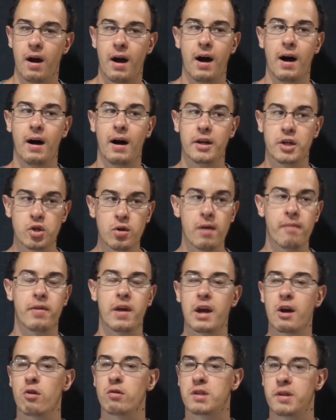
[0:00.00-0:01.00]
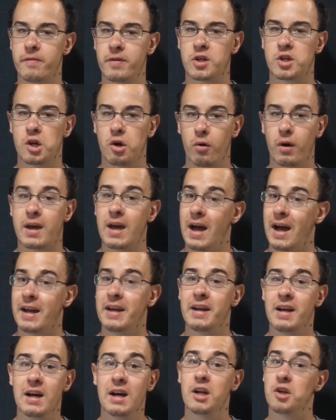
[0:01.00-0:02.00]
Uh, I do have the Arrow TV show
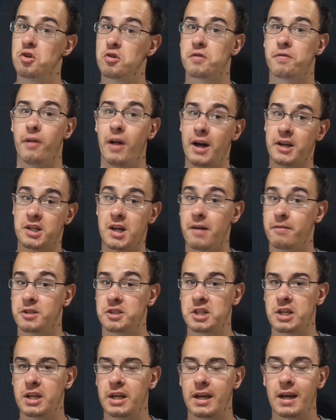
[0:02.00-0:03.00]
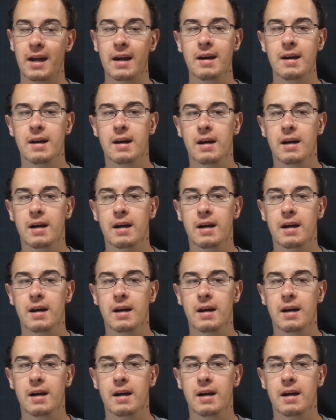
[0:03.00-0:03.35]
again. Newsflash, haven't seen it yet.